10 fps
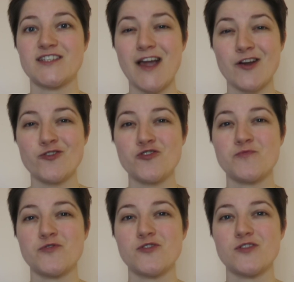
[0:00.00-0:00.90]

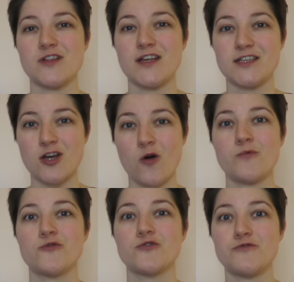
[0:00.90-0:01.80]
tangible
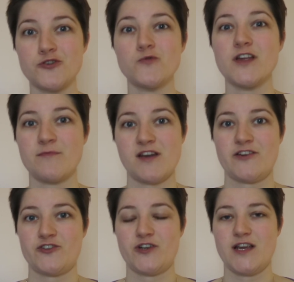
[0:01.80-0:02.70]
examples of doing
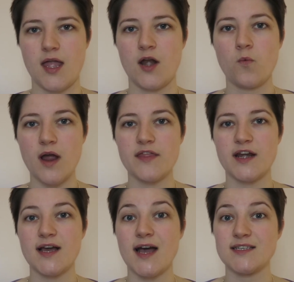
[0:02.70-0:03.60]
ministry in a way
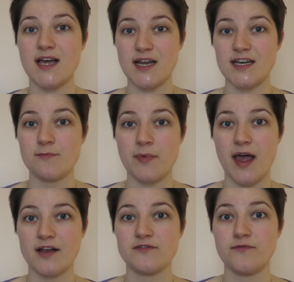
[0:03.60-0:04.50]
that it has had an
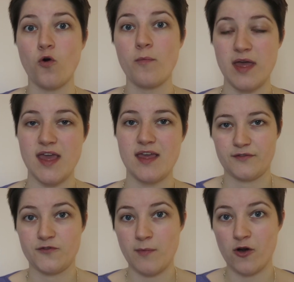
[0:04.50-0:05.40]
impact for me,
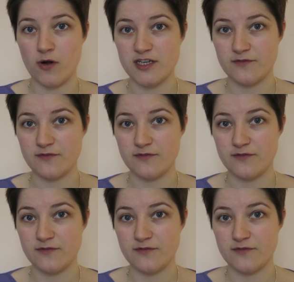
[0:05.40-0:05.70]
for my greater